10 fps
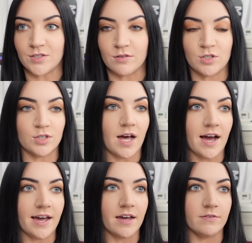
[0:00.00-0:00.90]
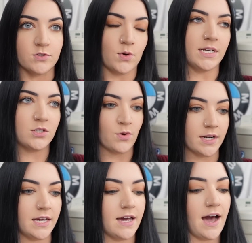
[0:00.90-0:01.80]
So July of
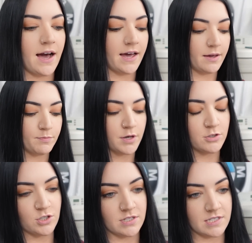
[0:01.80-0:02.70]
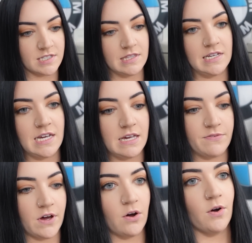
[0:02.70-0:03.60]
2020, I purchased the
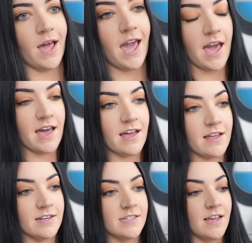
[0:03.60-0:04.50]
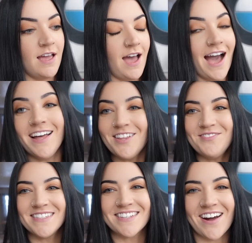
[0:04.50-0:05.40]
Evo and I
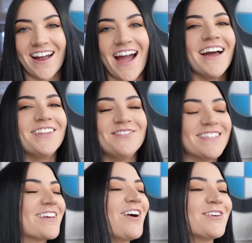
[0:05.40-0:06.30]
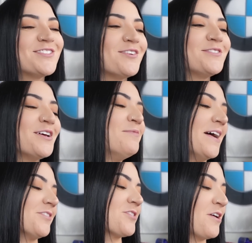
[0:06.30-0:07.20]
love this car. I love this car so
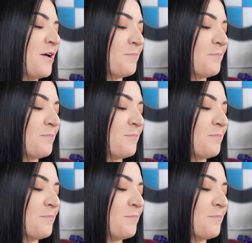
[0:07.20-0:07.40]
much.